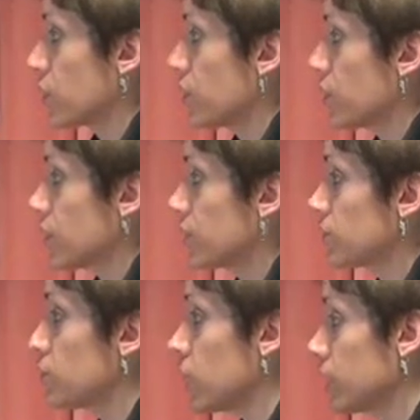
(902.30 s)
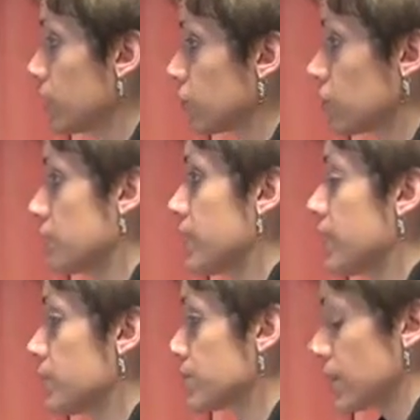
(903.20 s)
of a smallish to
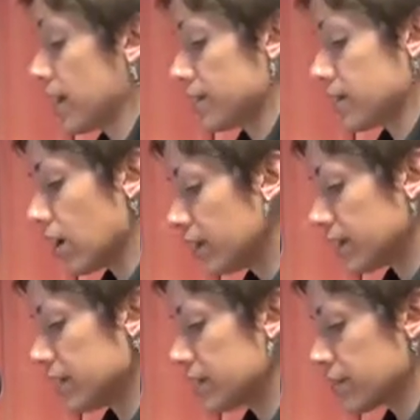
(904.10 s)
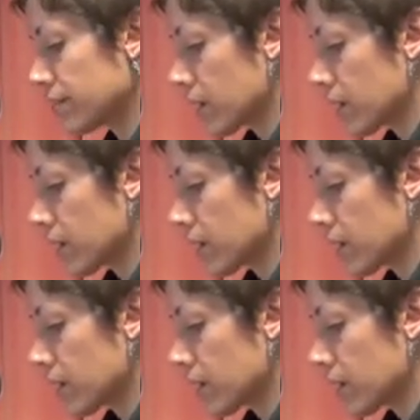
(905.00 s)
medium-sized ungulate,